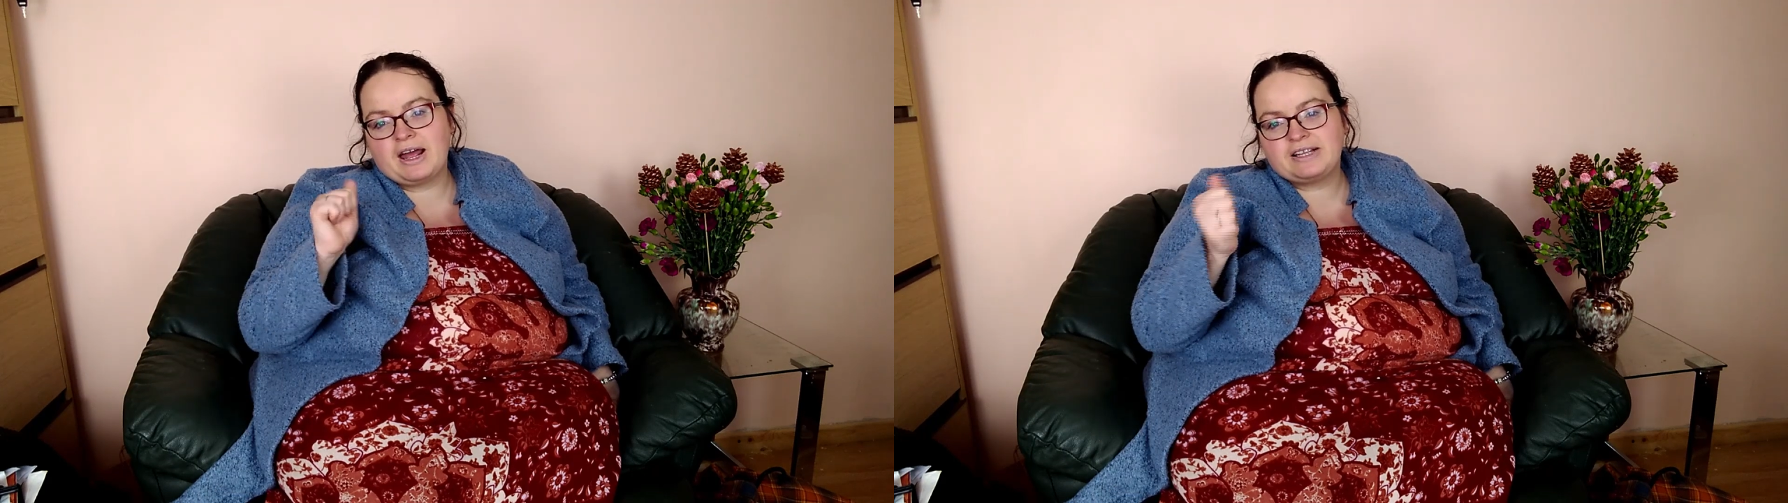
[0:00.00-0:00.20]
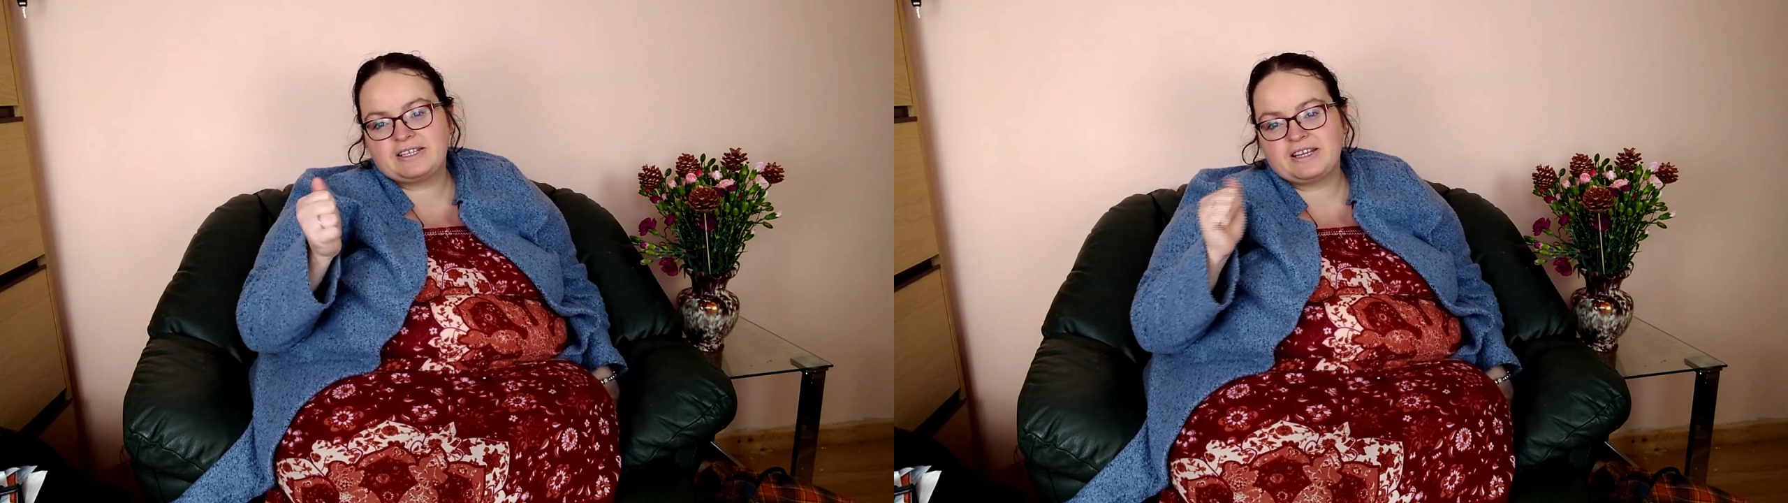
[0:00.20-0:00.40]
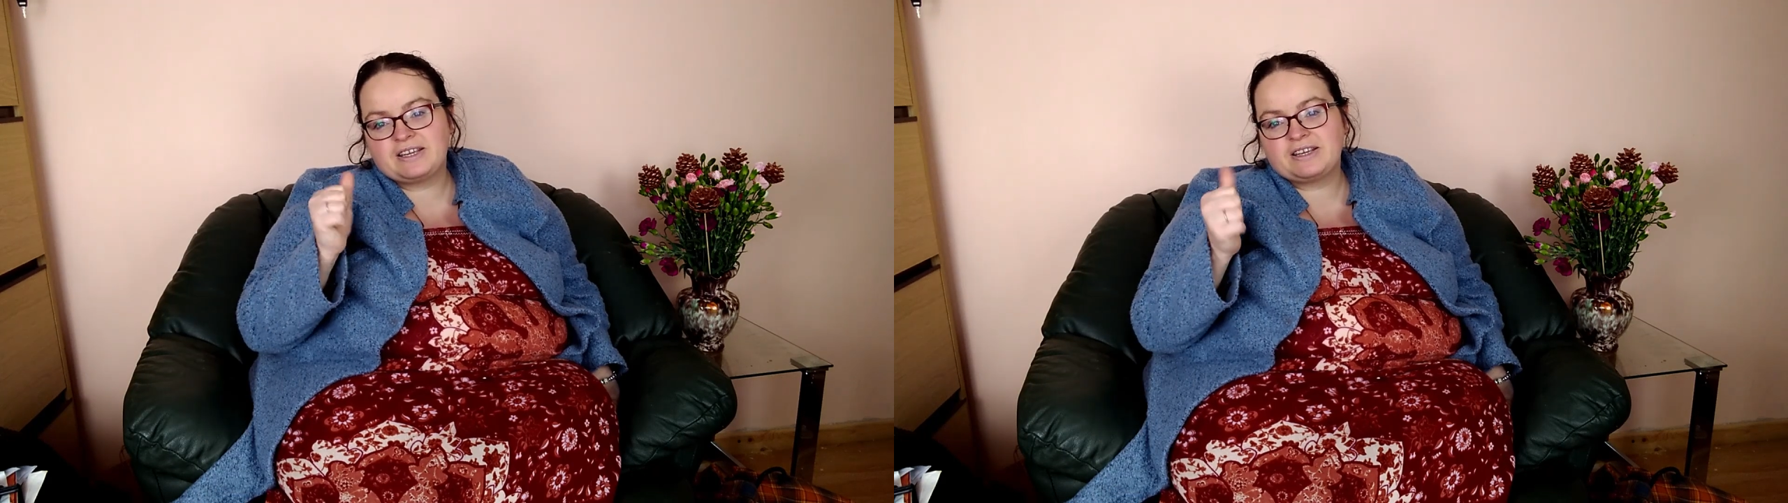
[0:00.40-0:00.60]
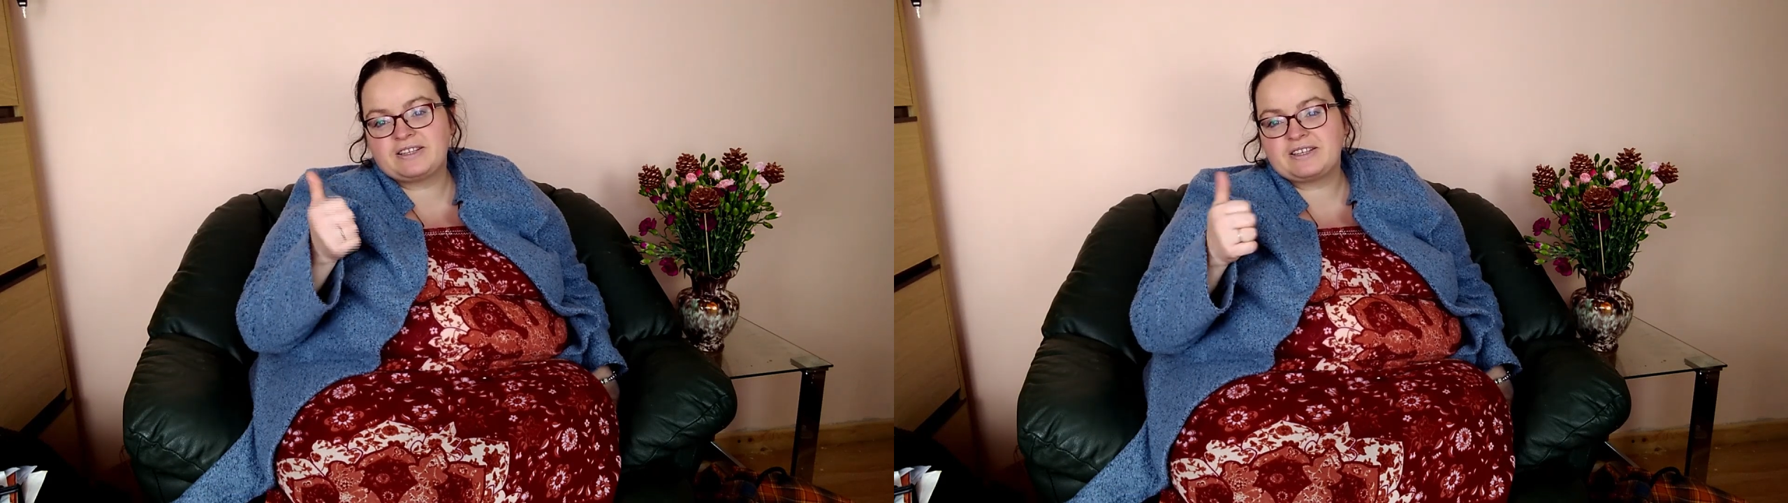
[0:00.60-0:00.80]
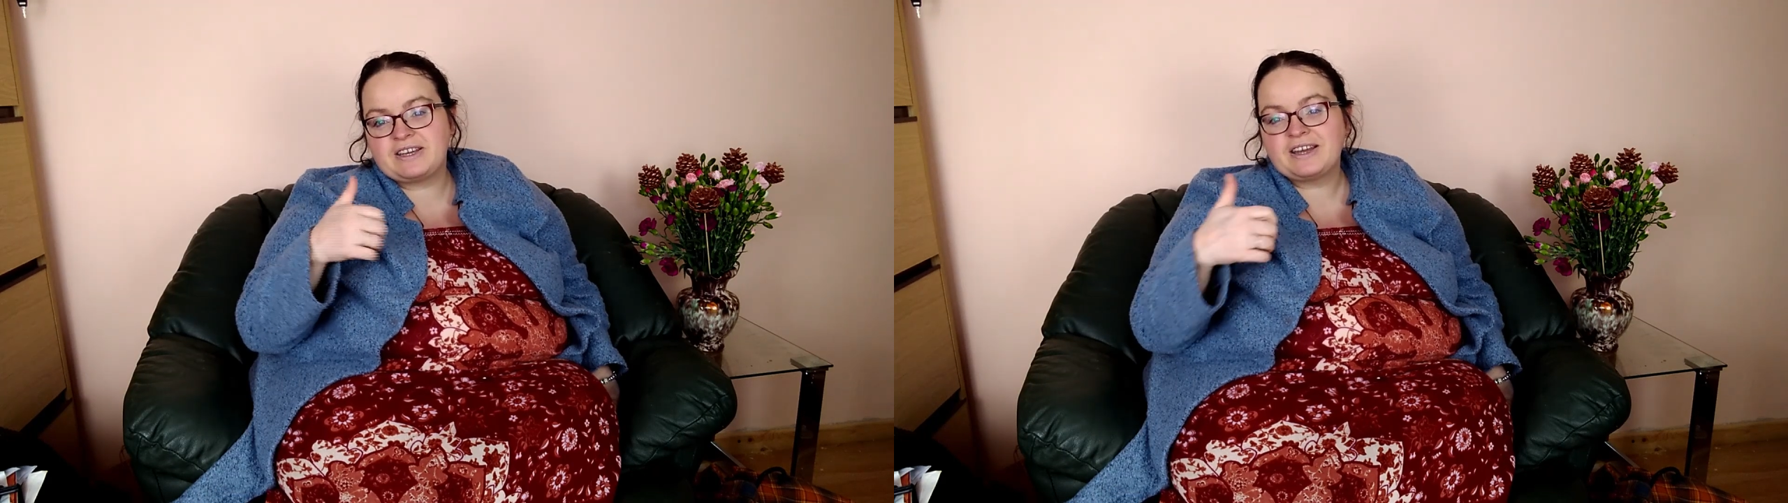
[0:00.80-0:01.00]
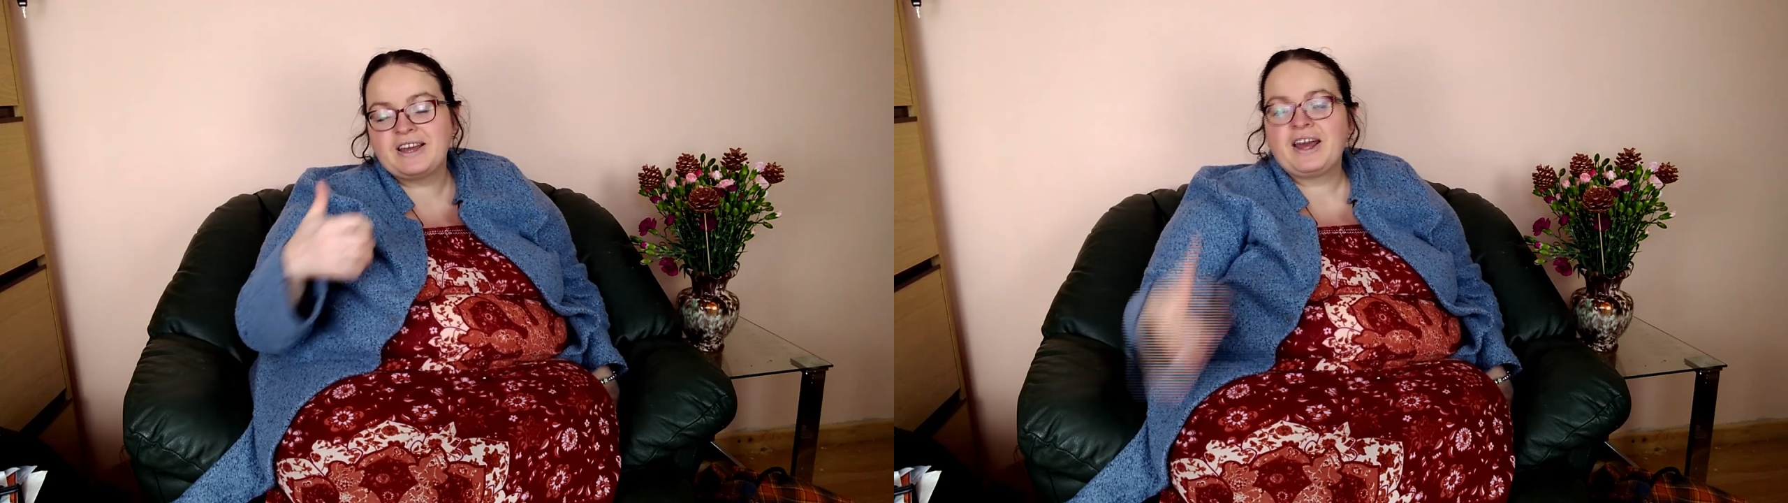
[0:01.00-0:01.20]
antique, is it?